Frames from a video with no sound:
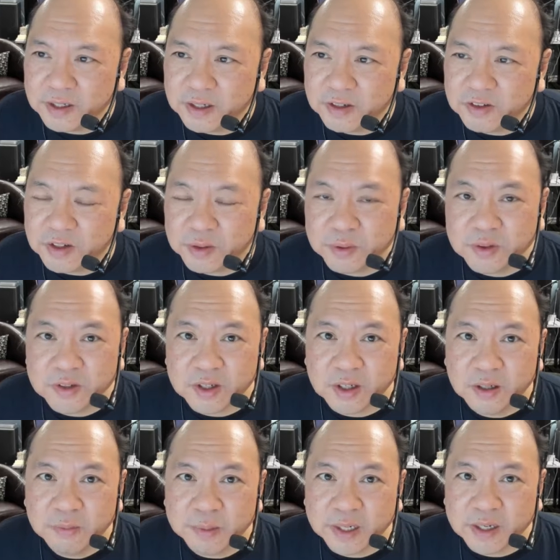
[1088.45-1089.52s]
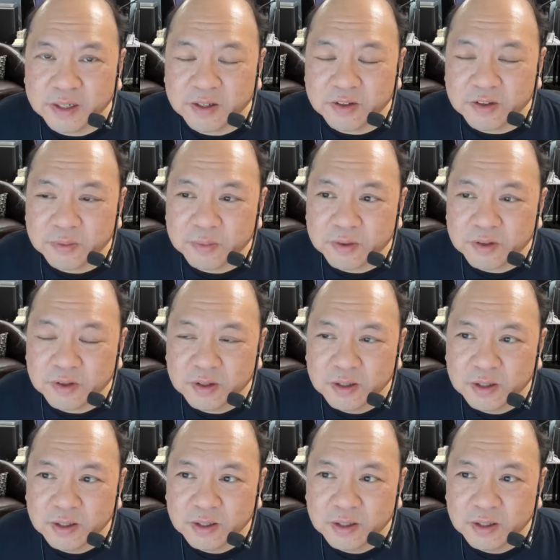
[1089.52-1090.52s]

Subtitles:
sequencing mechanisms.